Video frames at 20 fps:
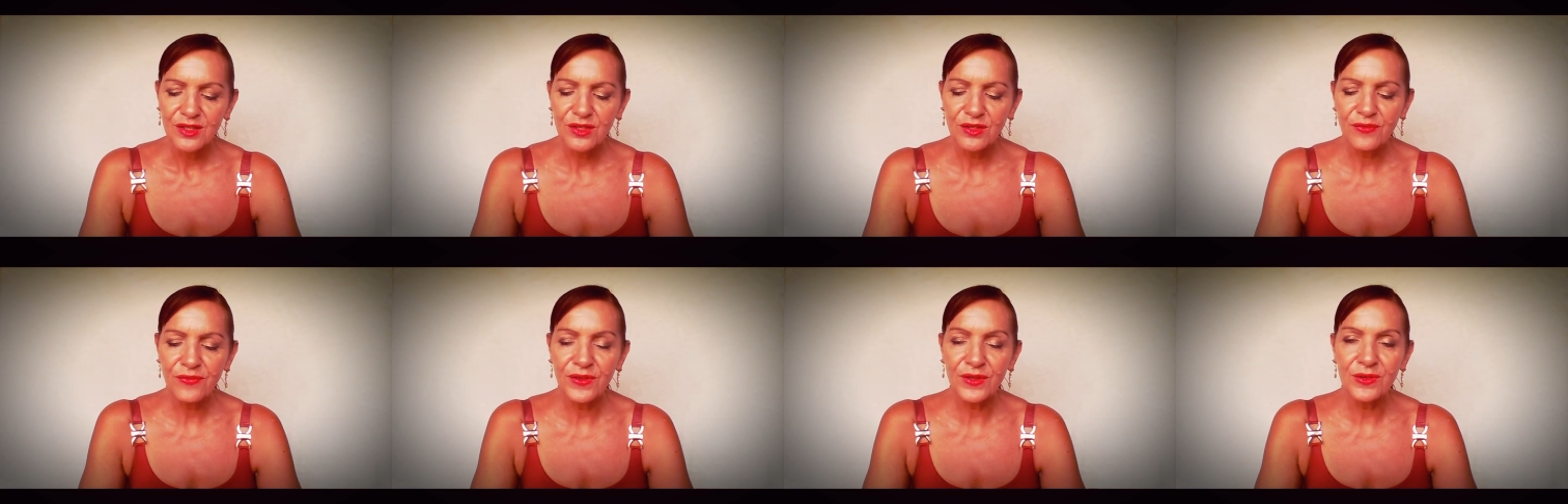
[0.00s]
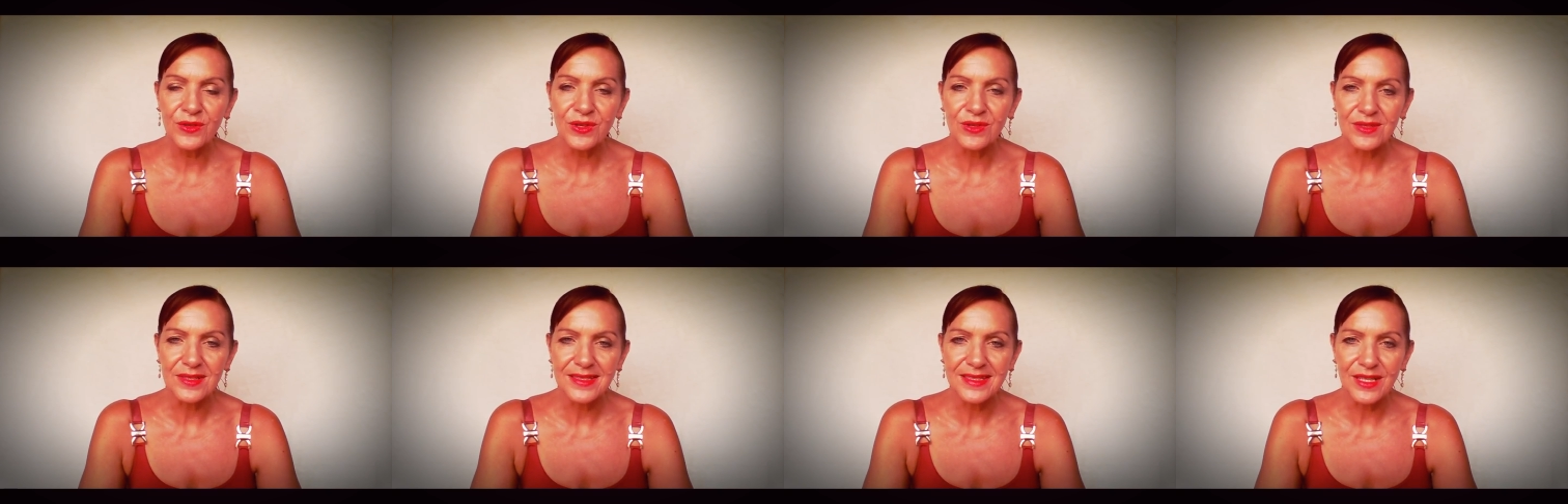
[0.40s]
You feel
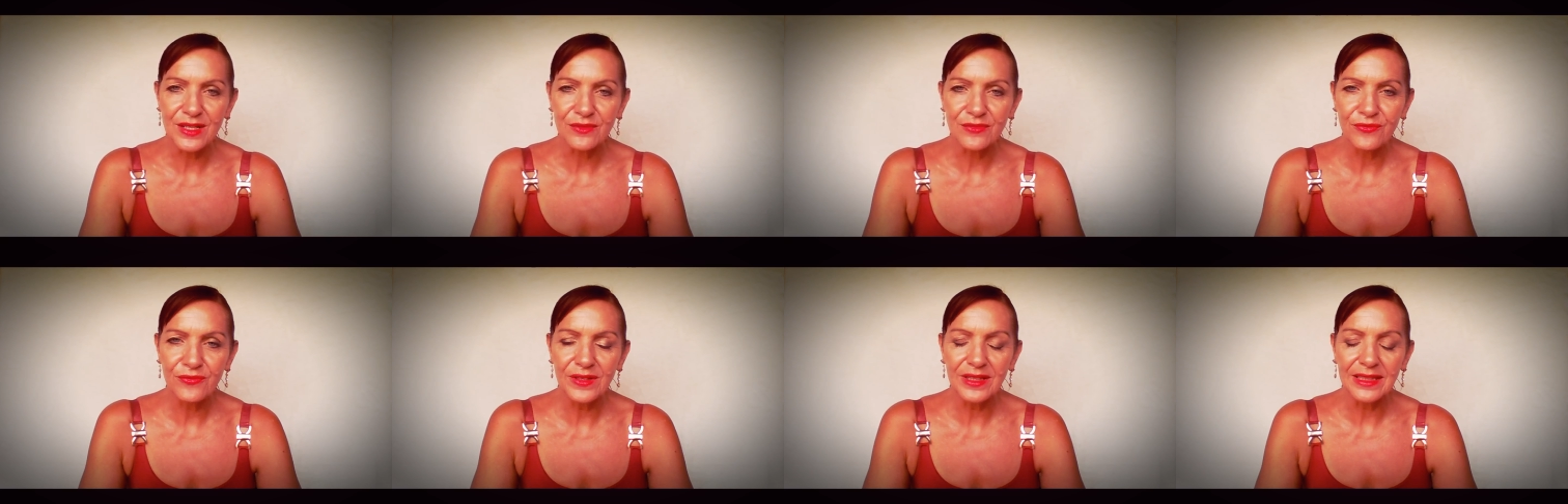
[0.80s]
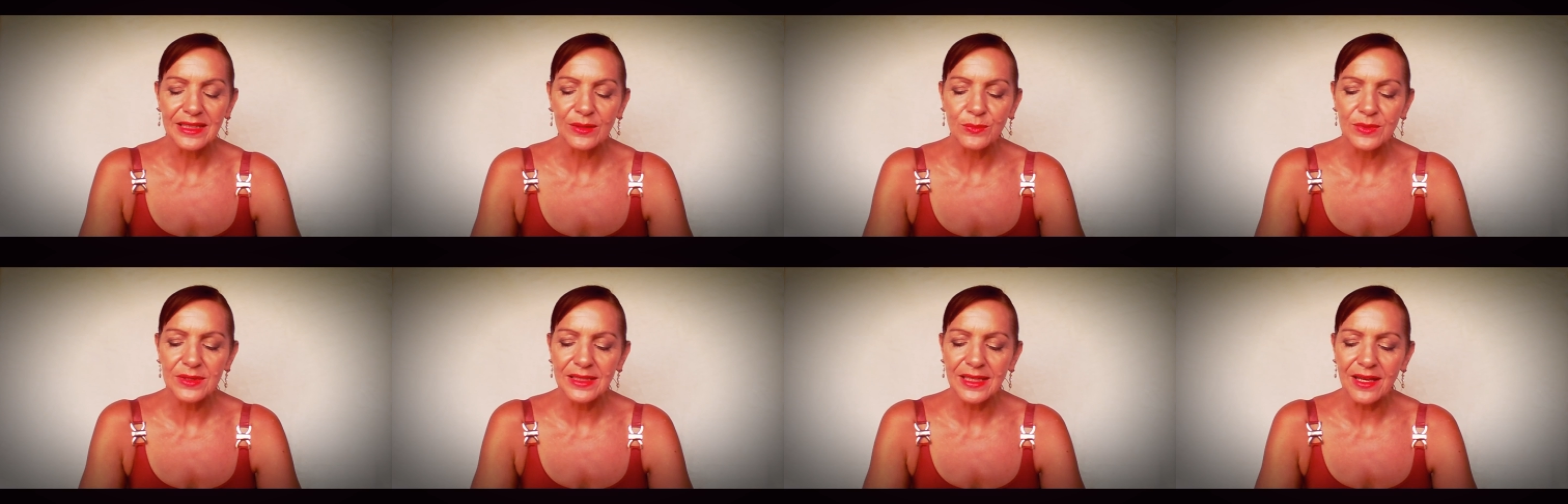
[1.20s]
yourself
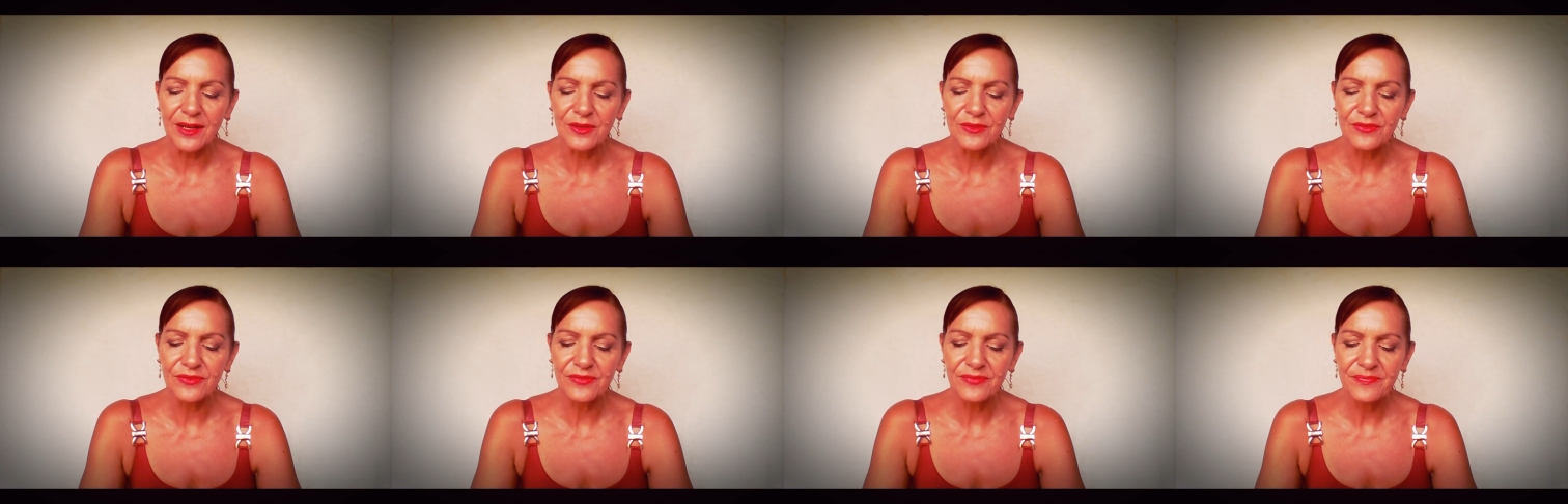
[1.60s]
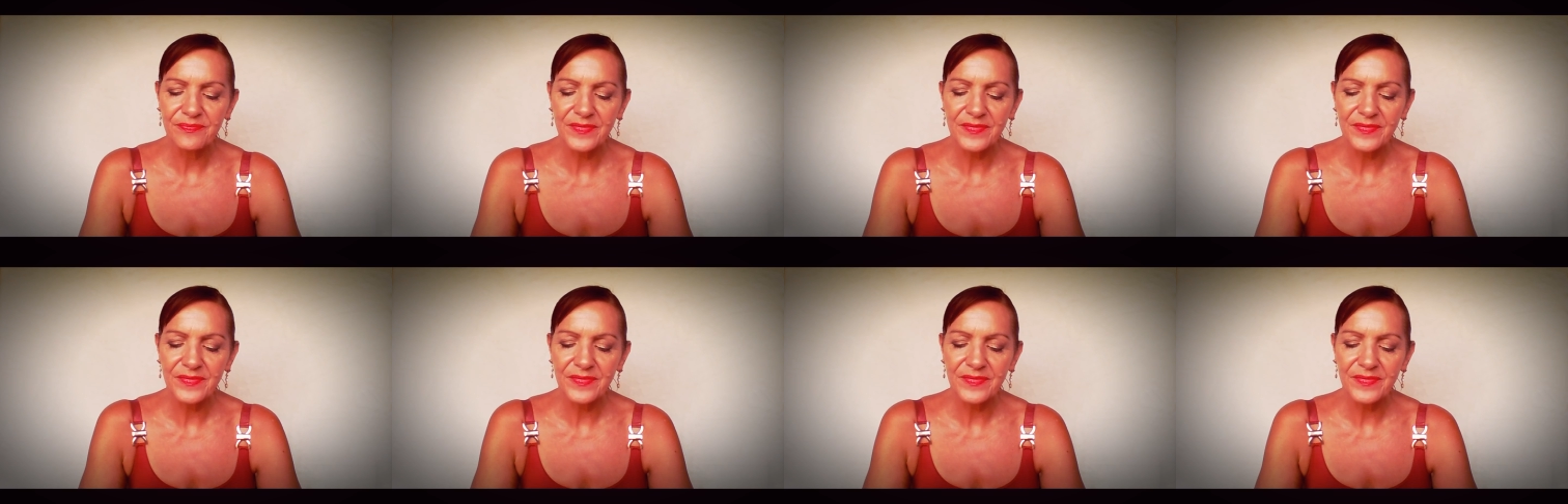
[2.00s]
filling with love